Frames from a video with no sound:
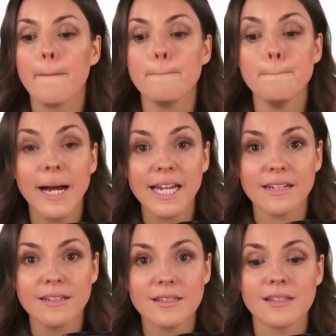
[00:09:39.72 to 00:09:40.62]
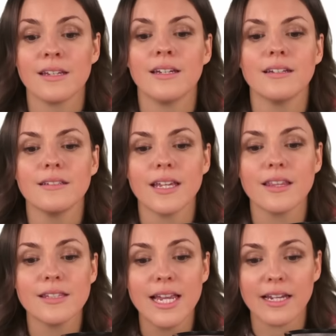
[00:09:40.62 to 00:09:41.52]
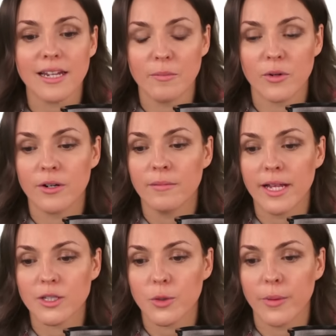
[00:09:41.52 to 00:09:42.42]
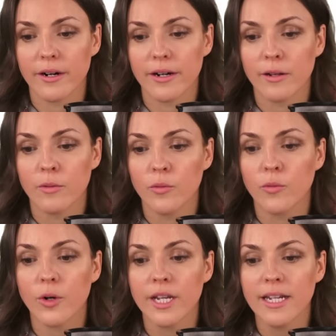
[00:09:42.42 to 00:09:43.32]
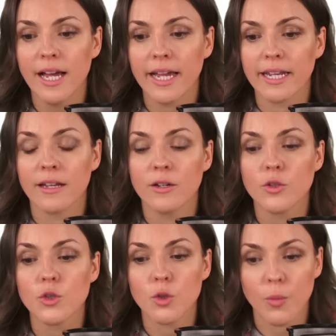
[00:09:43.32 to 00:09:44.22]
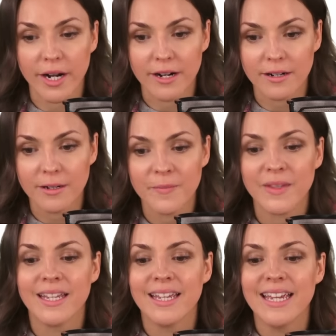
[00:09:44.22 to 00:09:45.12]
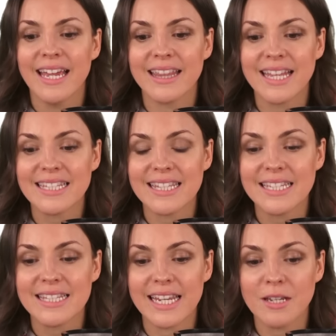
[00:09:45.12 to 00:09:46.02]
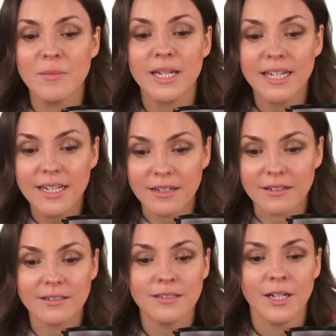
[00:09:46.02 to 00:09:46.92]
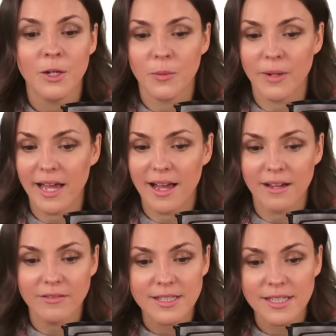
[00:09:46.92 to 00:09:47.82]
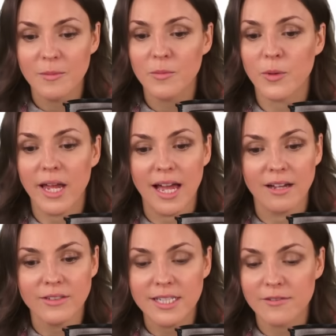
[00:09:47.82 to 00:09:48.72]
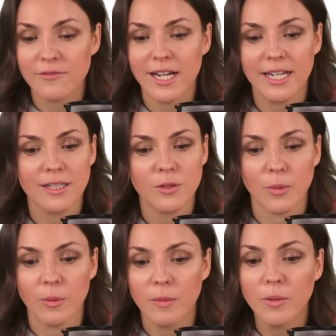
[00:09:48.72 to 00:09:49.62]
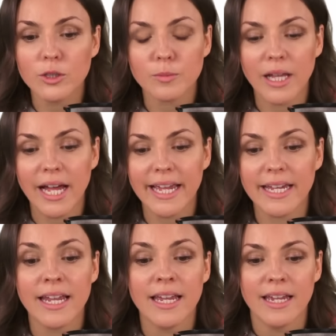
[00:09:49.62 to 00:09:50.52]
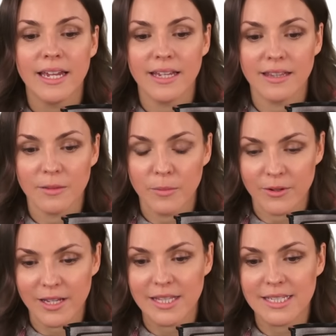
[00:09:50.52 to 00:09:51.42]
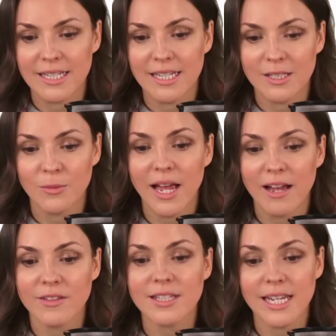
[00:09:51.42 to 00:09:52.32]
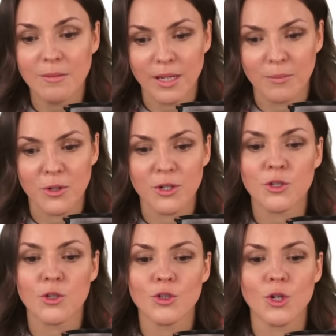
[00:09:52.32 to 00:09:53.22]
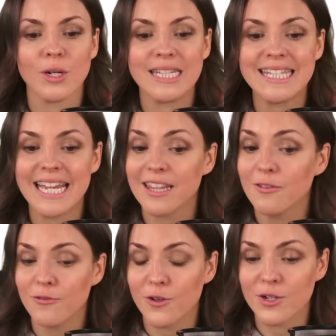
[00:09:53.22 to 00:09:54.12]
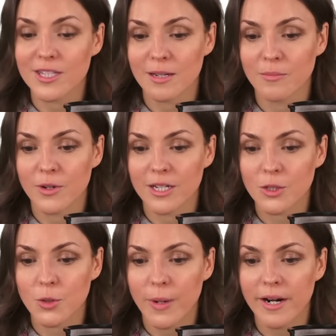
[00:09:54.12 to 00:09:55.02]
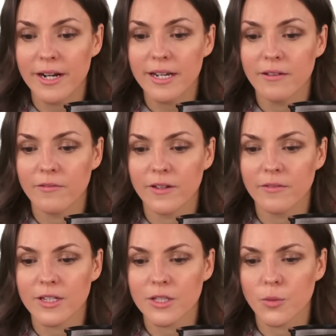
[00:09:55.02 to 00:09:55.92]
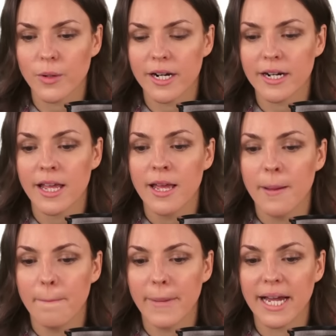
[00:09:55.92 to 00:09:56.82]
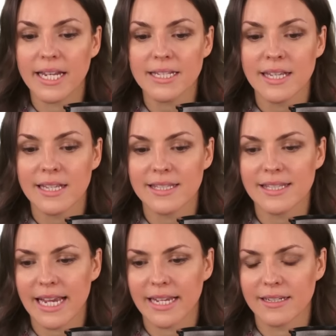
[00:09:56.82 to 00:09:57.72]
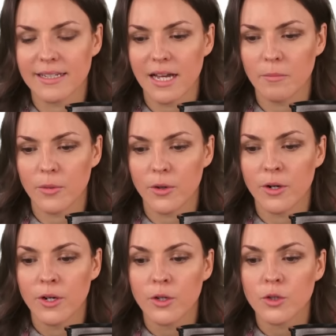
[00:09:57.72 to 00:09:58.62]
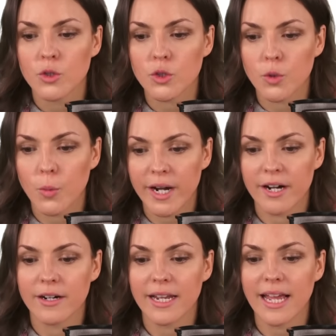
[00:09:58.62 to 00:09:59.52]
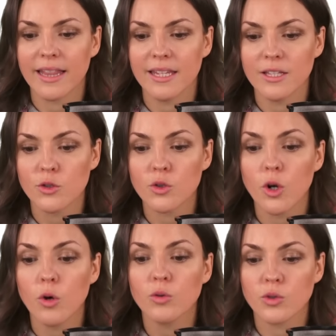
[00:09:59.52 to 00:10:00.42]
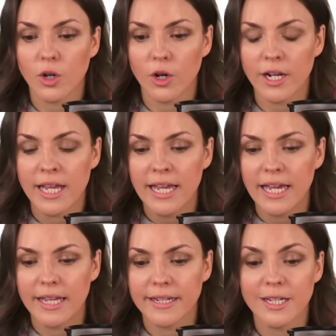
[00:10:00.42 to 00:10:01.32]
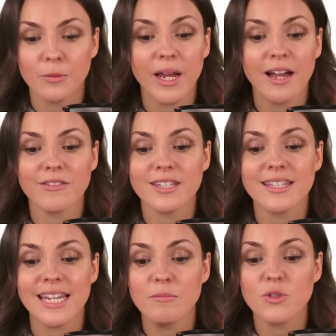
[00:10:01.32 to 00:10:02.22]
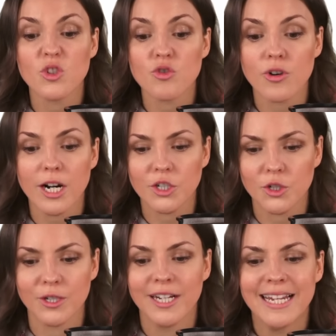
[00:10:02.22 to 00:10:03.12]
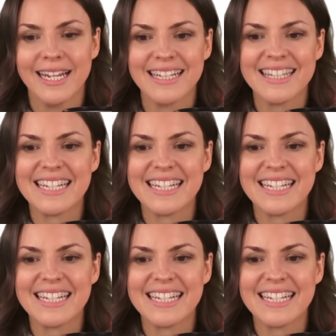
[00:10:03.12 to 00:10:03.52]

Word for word: minus take the second number and square it, 49 squared. And that's the same here. We have a sum, we have a difference, we want to multiply it. In the parentheses, we have the same numbers. So it's take the first number and square it, 50 squared, minus second number squared. And this goes on, and here we have the same structure. It's